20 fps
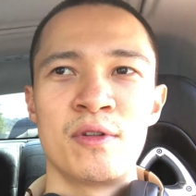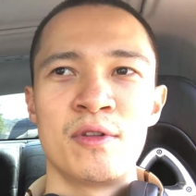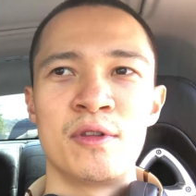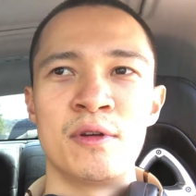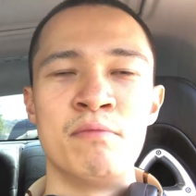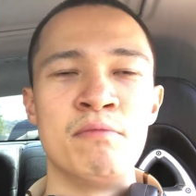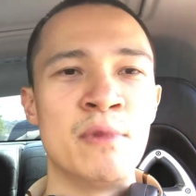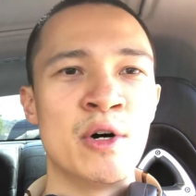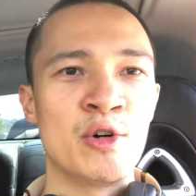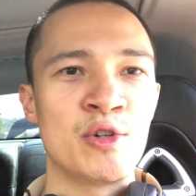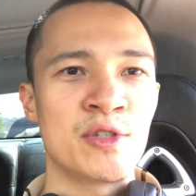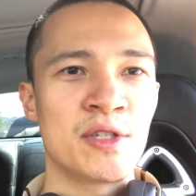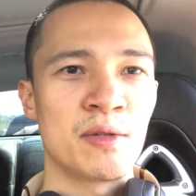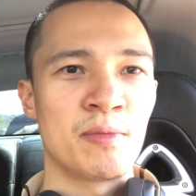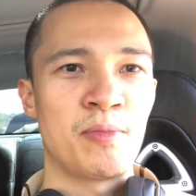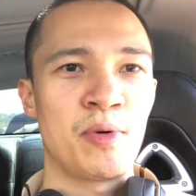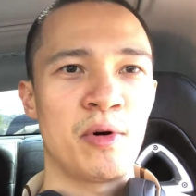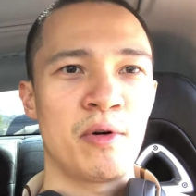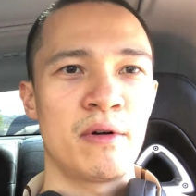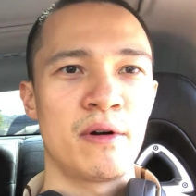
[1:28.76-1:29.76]
the most
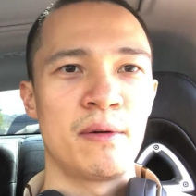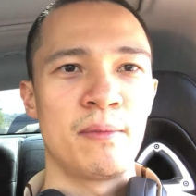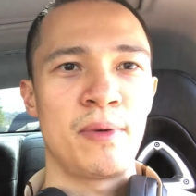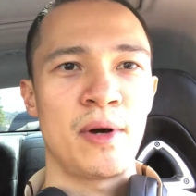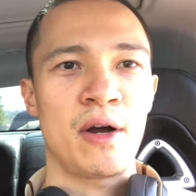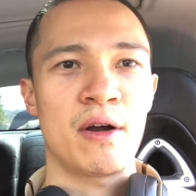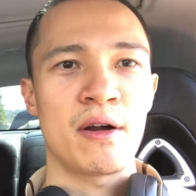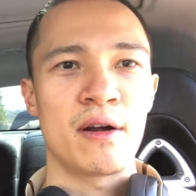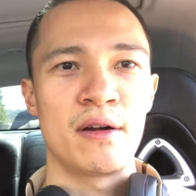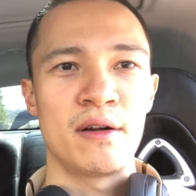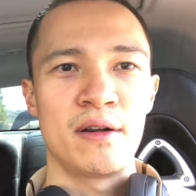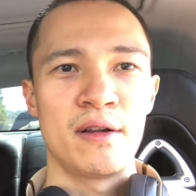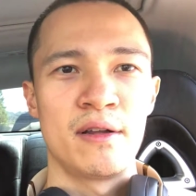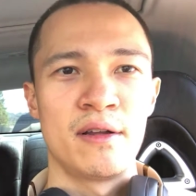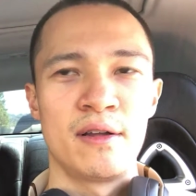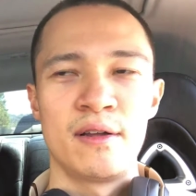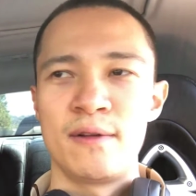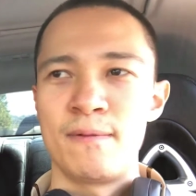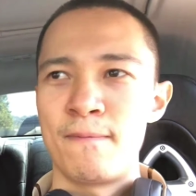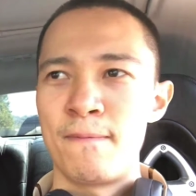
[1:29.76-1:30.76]
important part
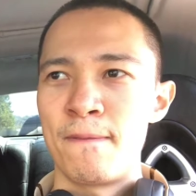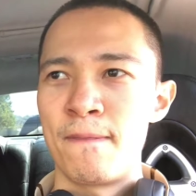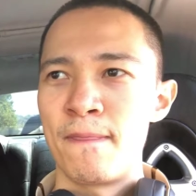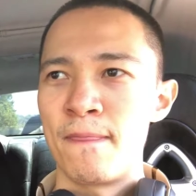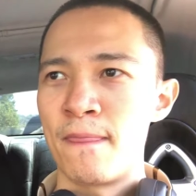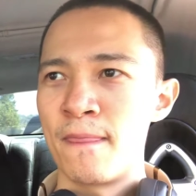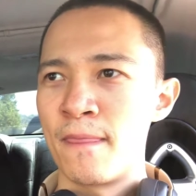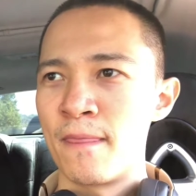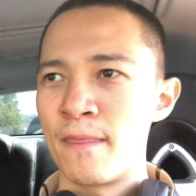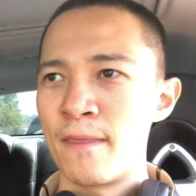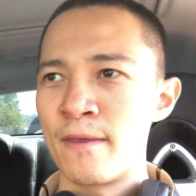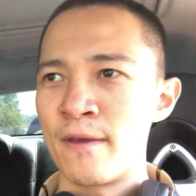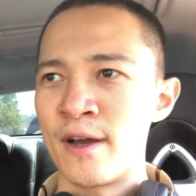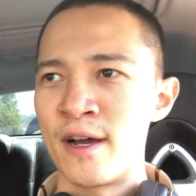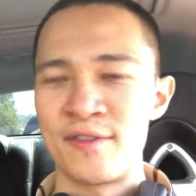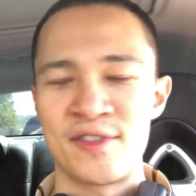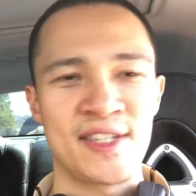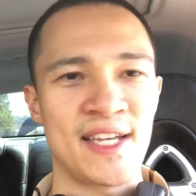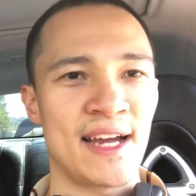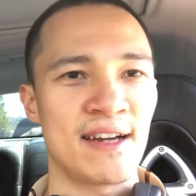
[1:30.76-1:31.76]

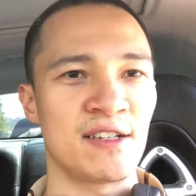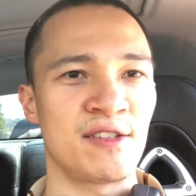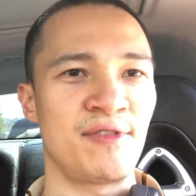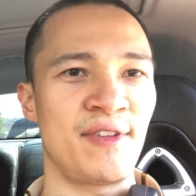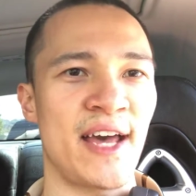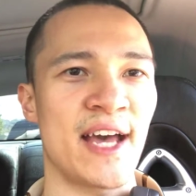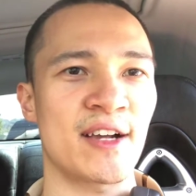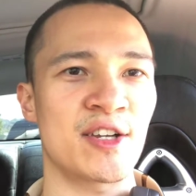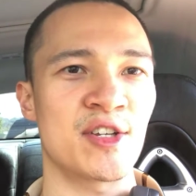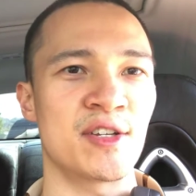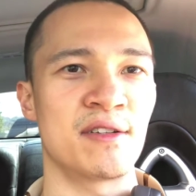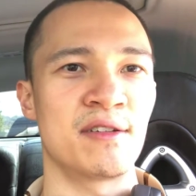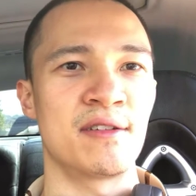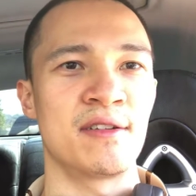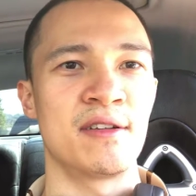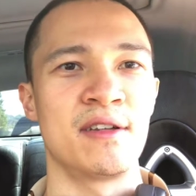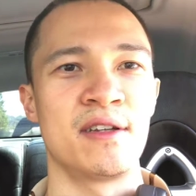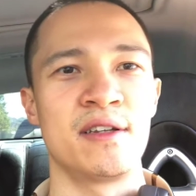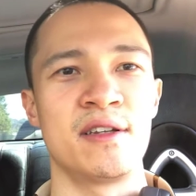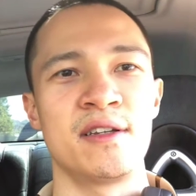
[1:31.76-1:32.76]
of satisfaction
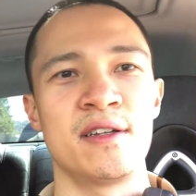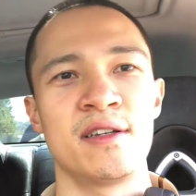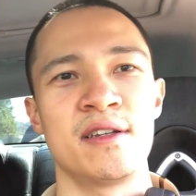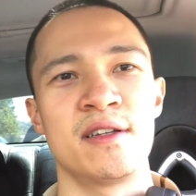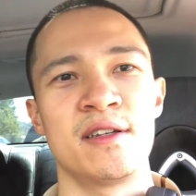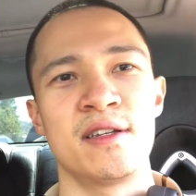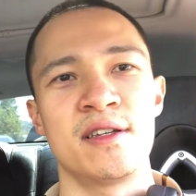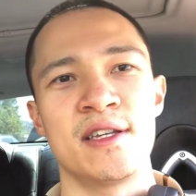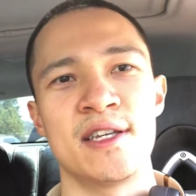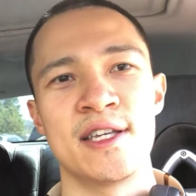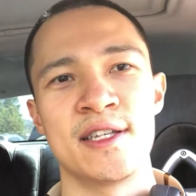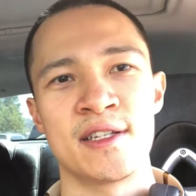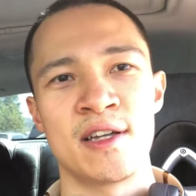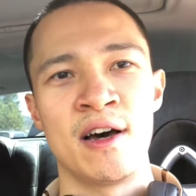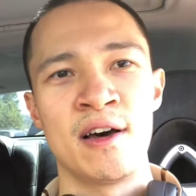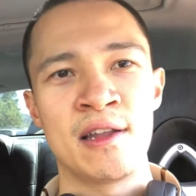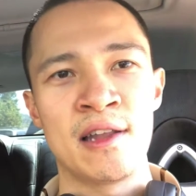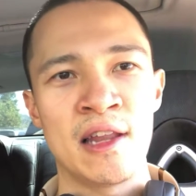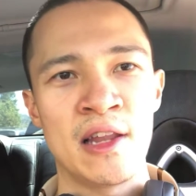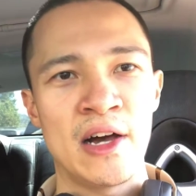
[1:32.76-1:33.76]
is
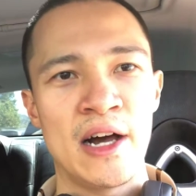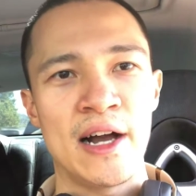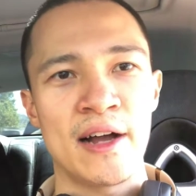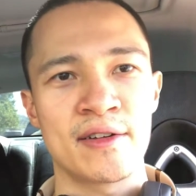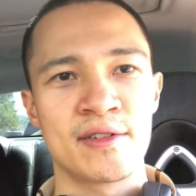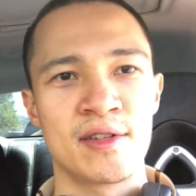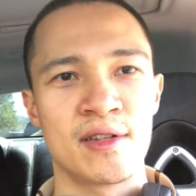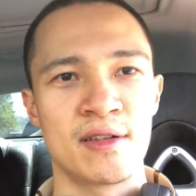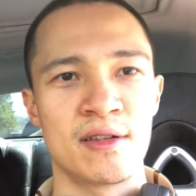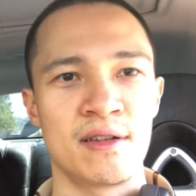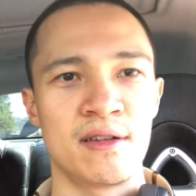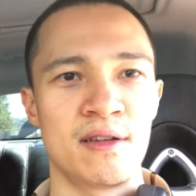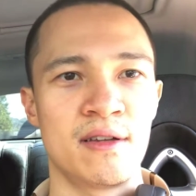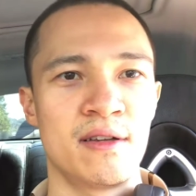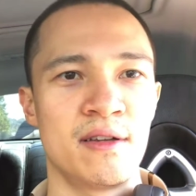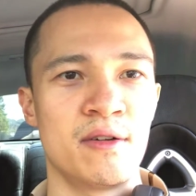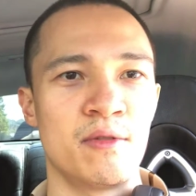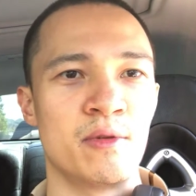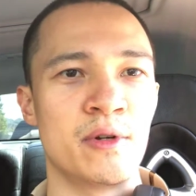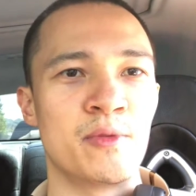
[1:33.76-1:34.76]
unlocked
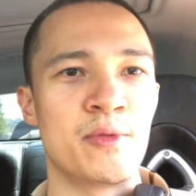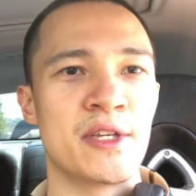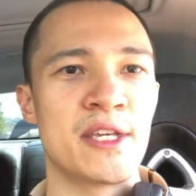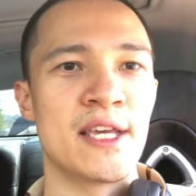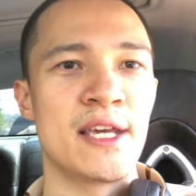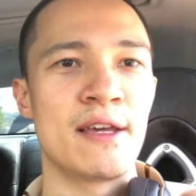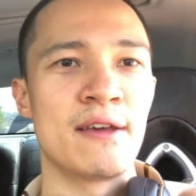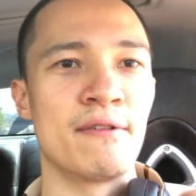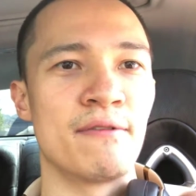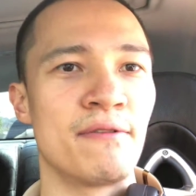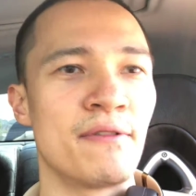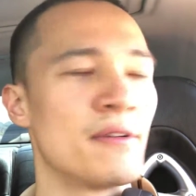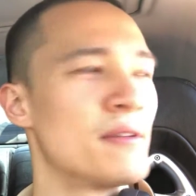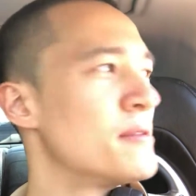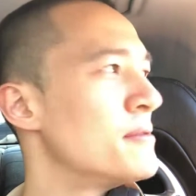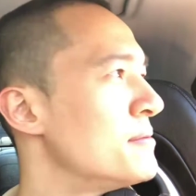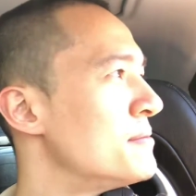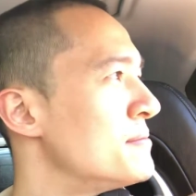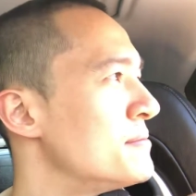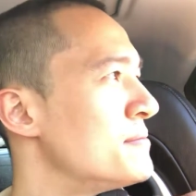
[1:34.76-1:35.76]
when we give.
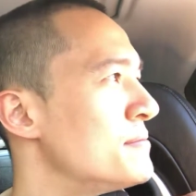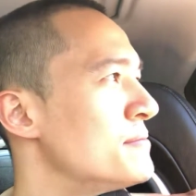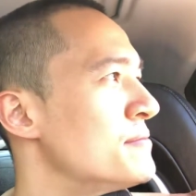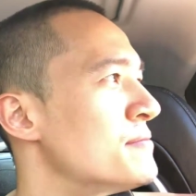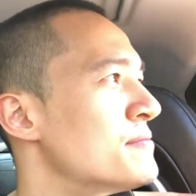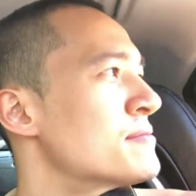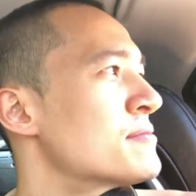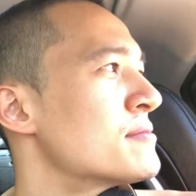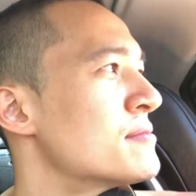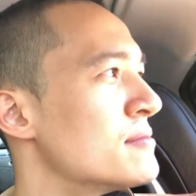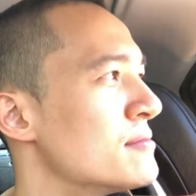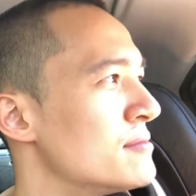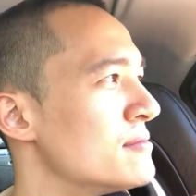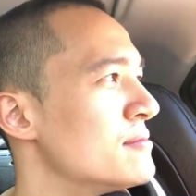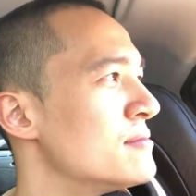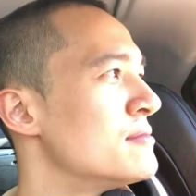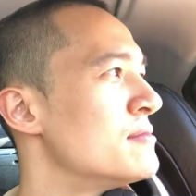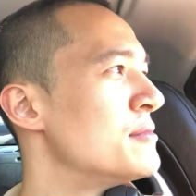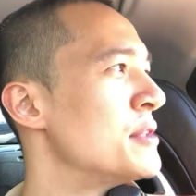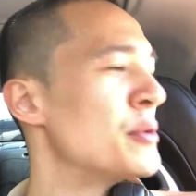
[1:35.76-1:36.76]

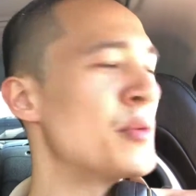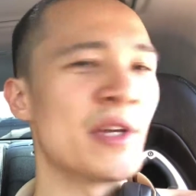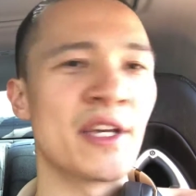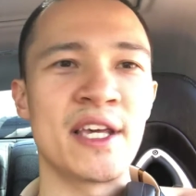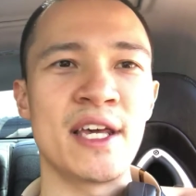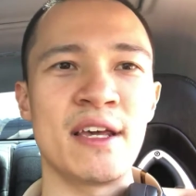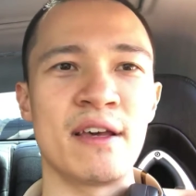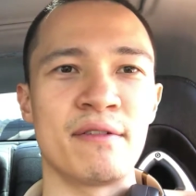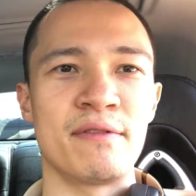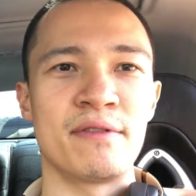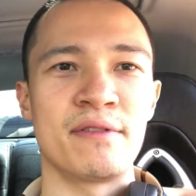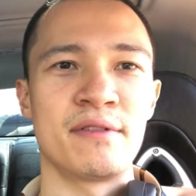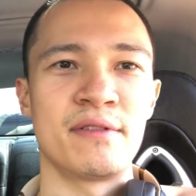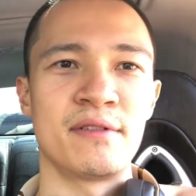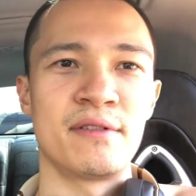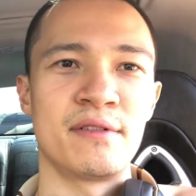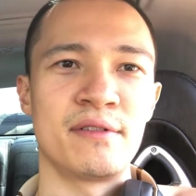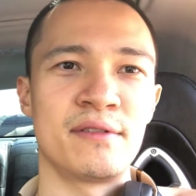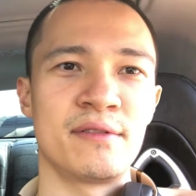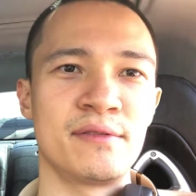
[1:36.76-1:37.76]
When we give,
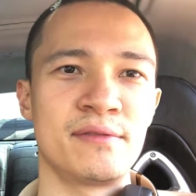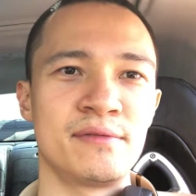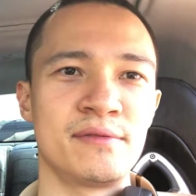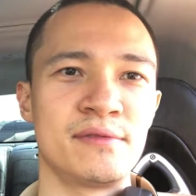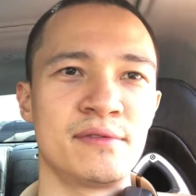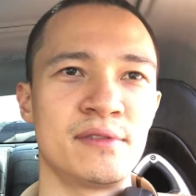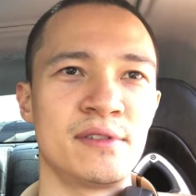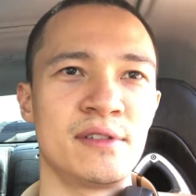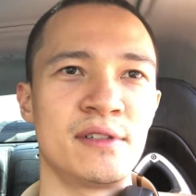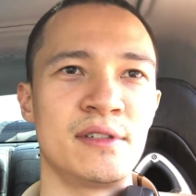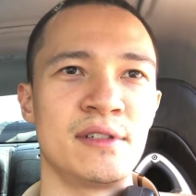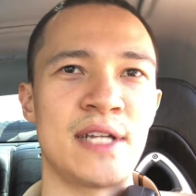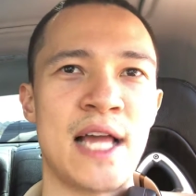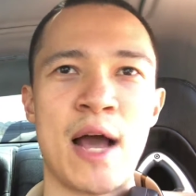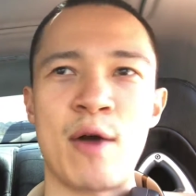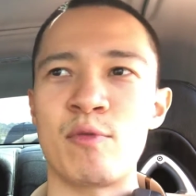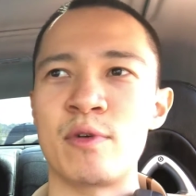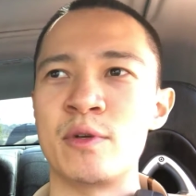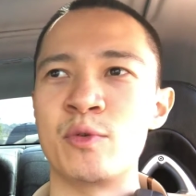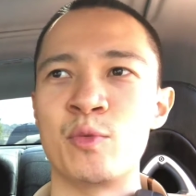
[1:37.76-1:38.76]

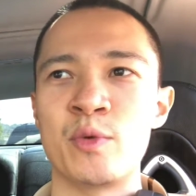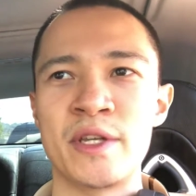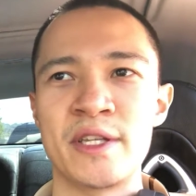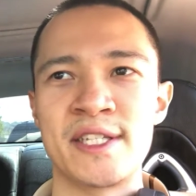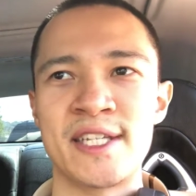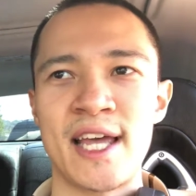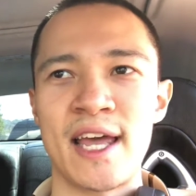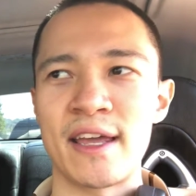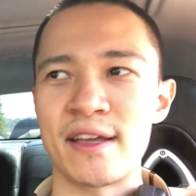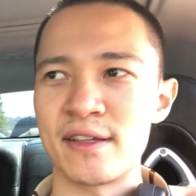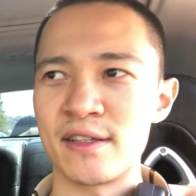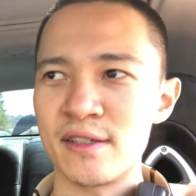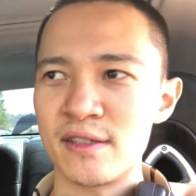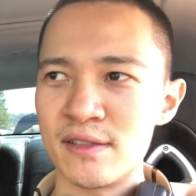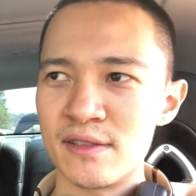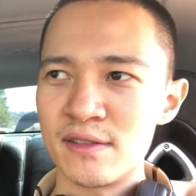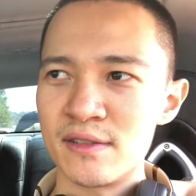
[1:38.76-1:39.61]
not when we take.